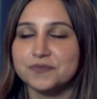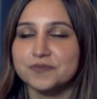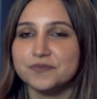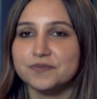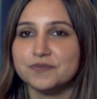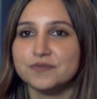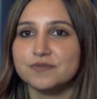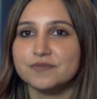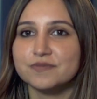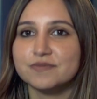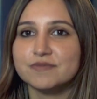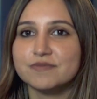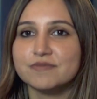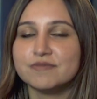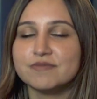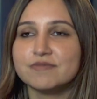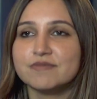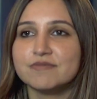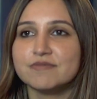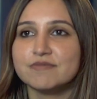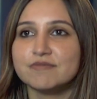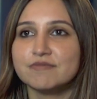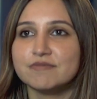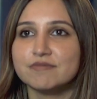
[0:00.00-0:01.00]

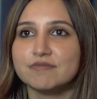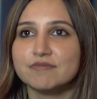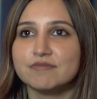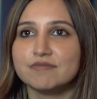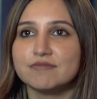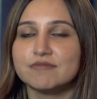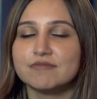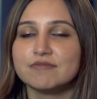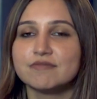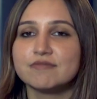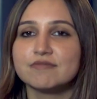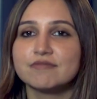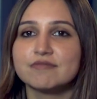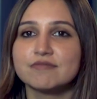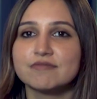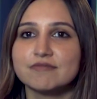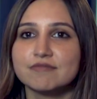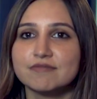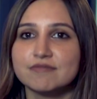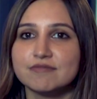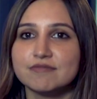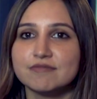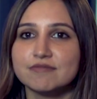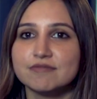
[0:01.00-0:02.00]

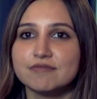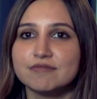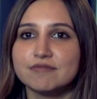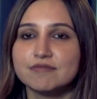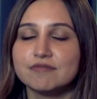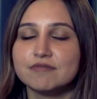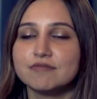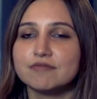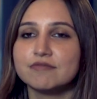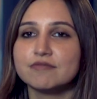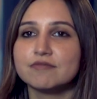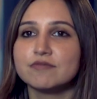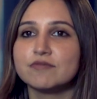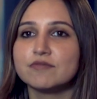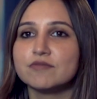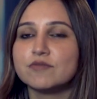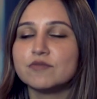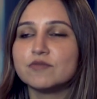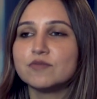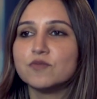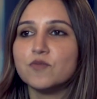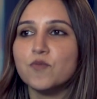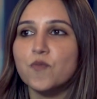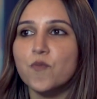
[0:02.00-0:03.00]

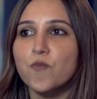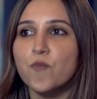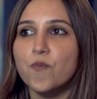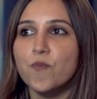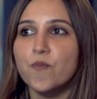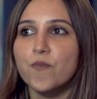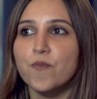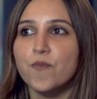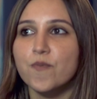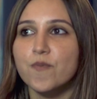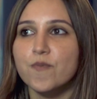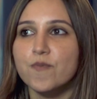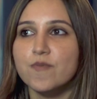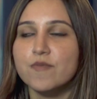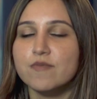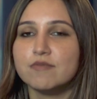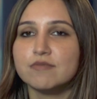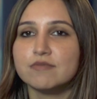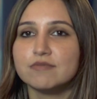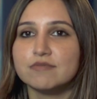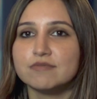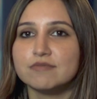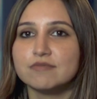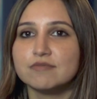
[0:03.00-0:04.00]

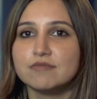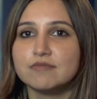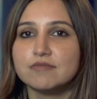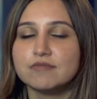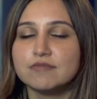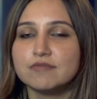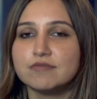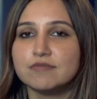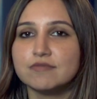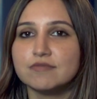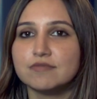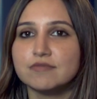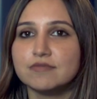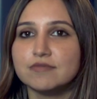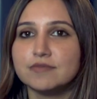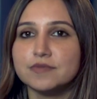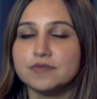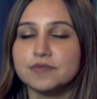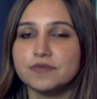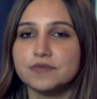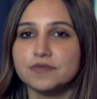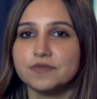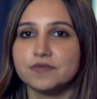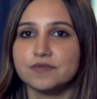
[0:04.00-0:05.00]

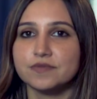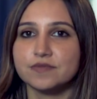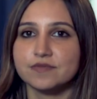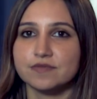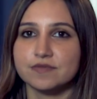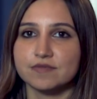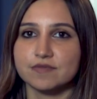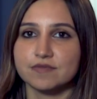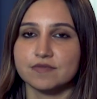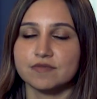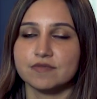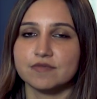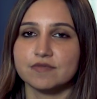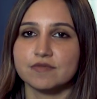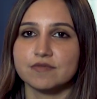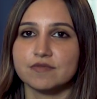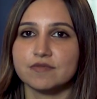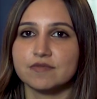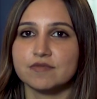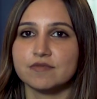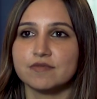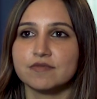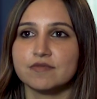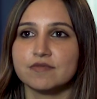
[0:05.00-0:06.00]

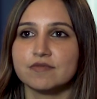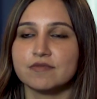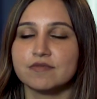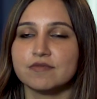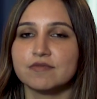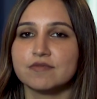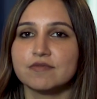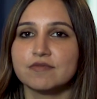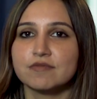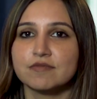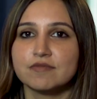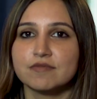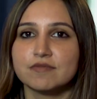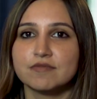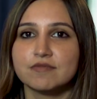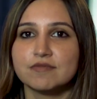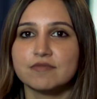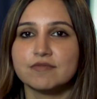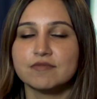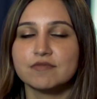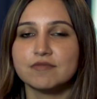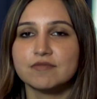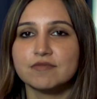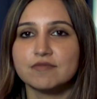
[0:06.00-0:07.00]

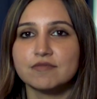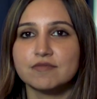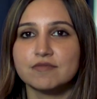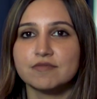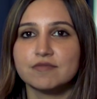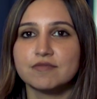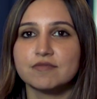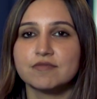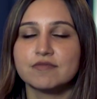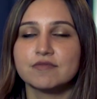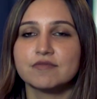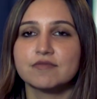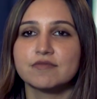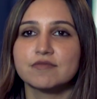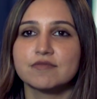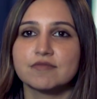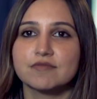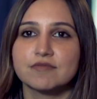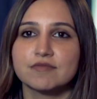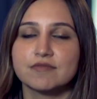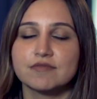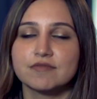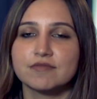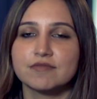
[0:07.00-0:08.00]
No words are spoken by the person on screen.